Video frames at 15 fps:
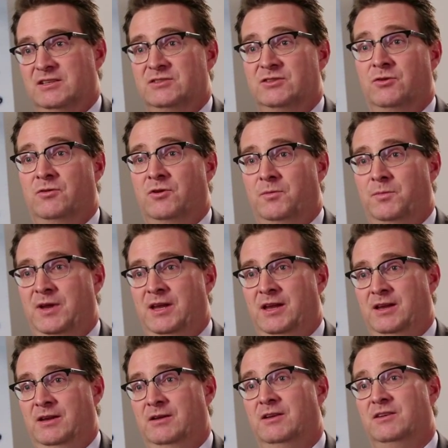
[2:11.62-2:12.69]
So they're
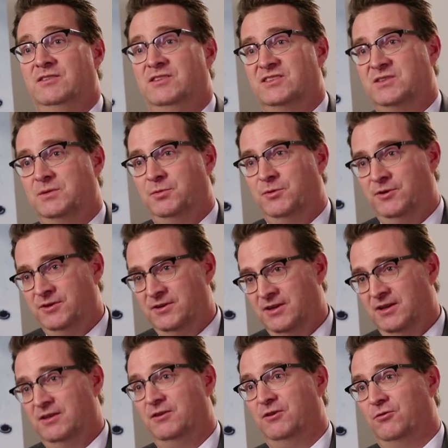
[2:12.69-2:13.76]
being disciplined,
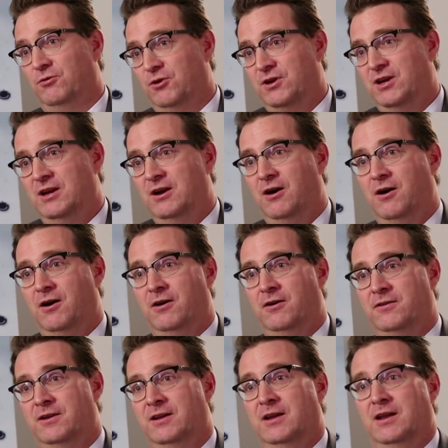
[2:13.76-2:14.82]
they're looking
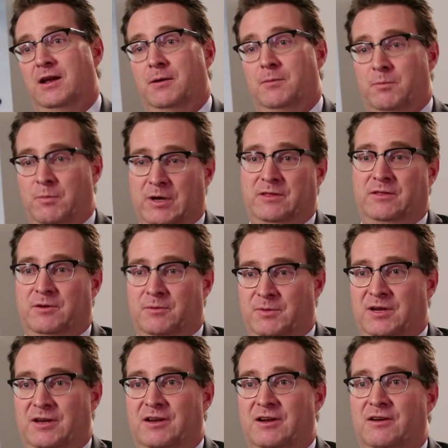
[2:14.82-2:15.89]
hard, but they're
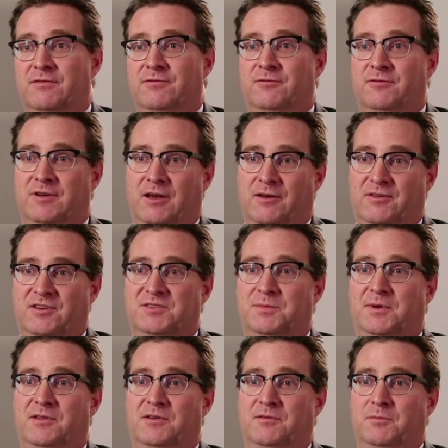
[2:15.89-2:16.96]
being careful in how they
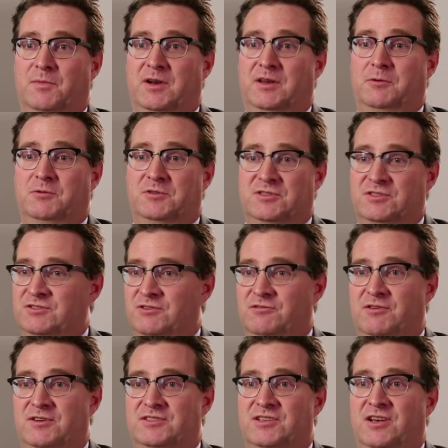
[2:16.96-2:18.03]
spend their money, which is a
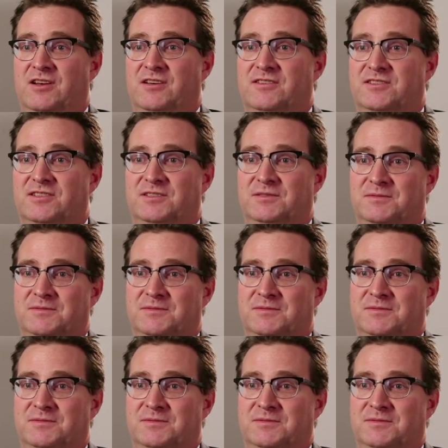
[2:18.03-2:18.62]
great sign to see.